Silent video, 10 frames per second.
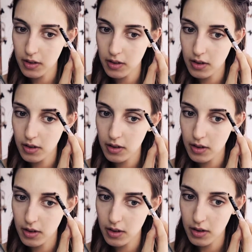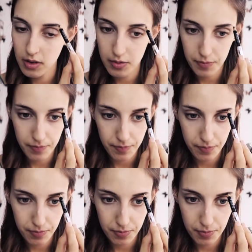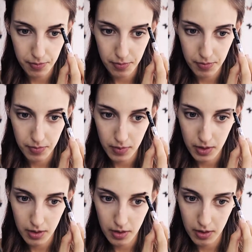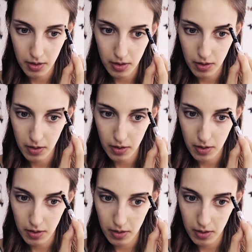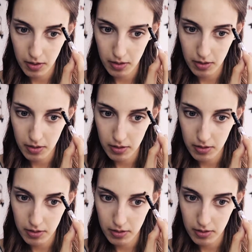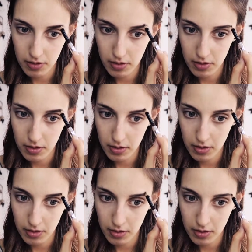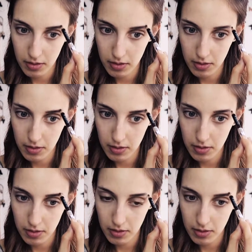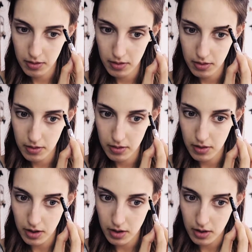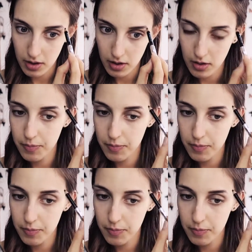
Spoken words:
(no one is talking)